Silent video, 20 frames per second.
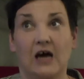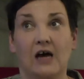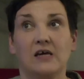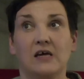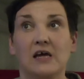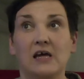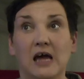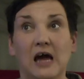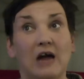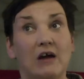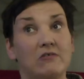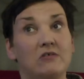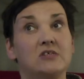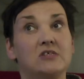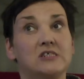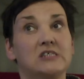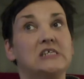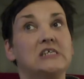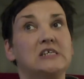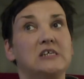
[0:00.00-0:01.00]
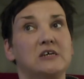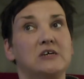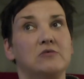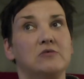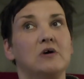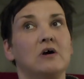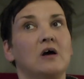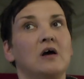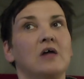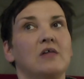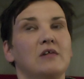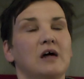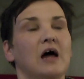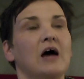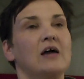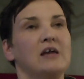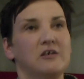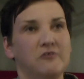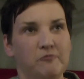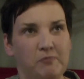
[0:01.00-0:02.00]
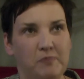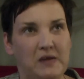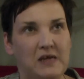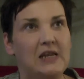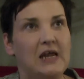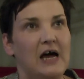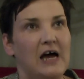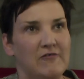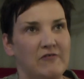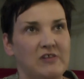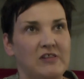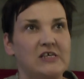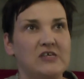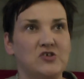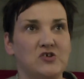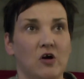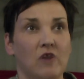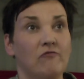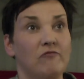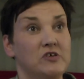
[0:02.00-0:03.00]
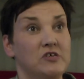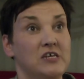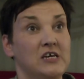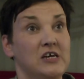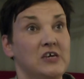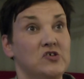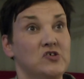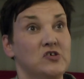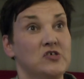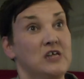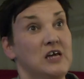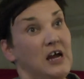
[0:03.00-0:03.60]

I can guarantee you that I have been having these conversations.